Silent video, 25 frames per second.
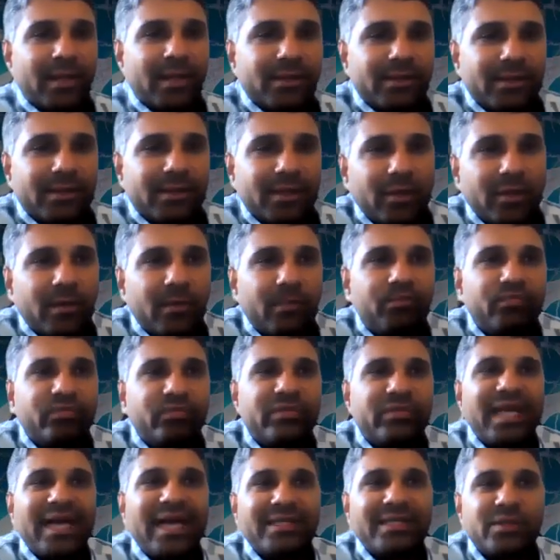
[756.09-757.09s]
So
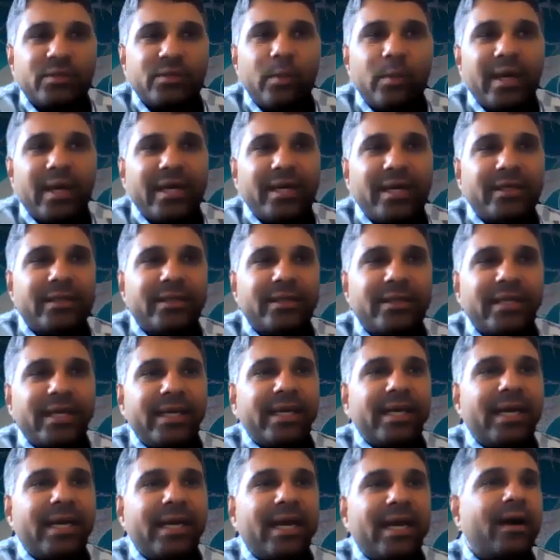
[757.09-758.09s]
that's where
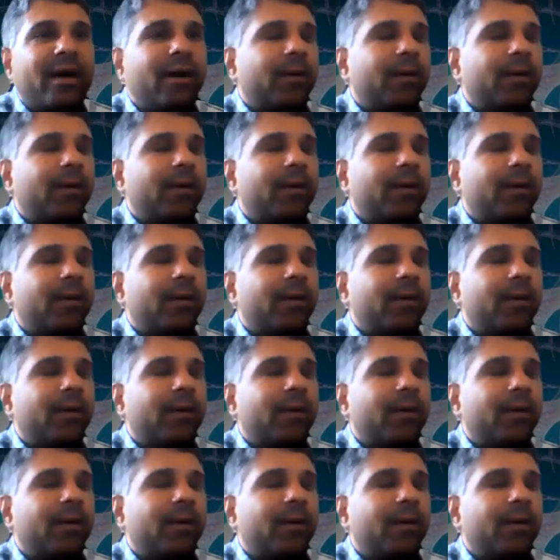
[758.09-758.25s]
the